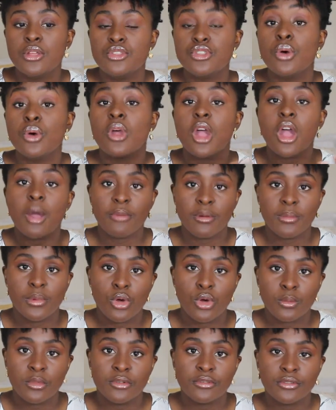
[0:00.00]
don't come from a
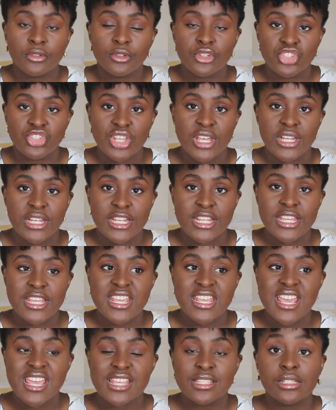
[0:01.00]
home of
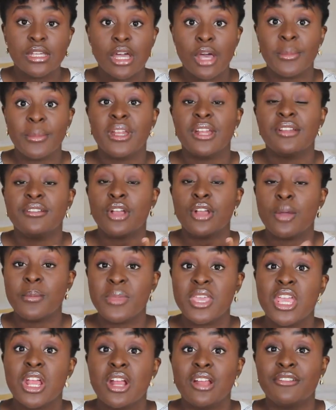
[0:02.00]
Christianity and come
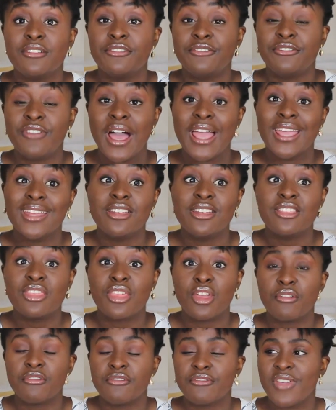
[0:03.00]
here and find
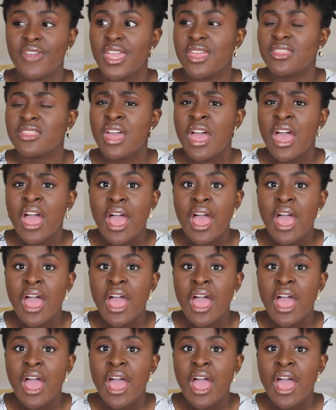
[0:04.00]
their faith.